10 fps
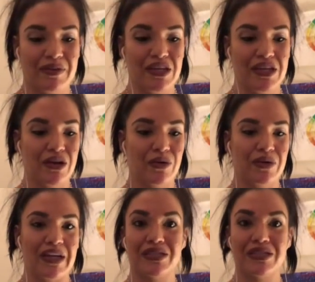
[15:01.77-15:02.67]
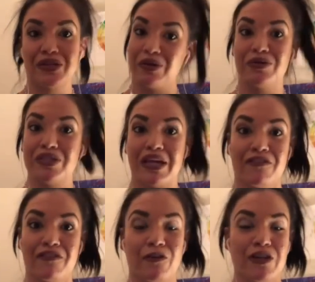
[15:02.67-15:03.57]
you know, get to go to
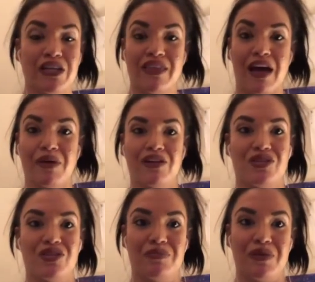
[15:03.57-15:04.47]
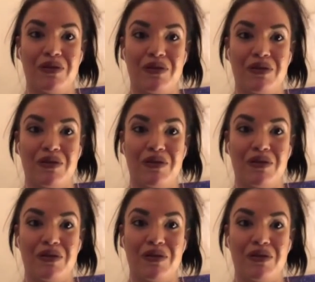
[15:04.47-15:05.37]
California that much to be with my
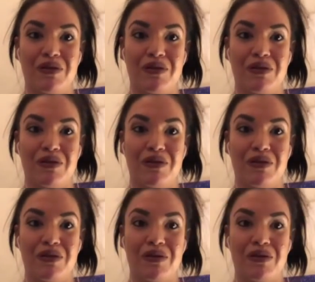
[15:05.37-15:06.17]
uncle Chavito.